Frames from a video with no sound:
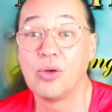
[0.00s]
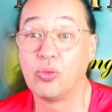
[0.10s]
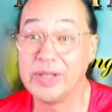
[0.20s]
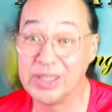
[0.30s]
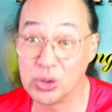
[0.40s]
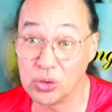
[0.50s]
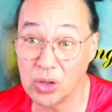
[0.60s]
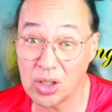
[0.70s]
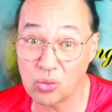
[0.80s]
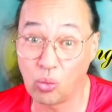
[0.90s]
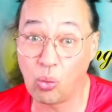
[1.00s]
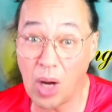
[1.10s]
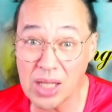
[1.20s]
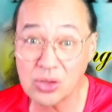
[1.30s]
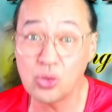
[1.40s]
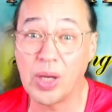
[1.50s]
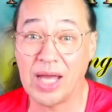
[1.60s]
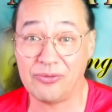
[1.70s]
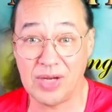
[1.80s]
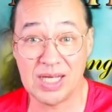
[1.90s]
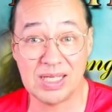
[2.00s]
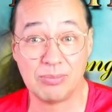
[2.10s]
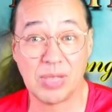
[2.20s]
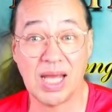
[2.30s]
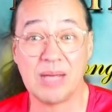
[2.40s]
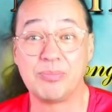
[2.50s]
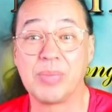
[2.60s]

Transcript: we do not want to have any blame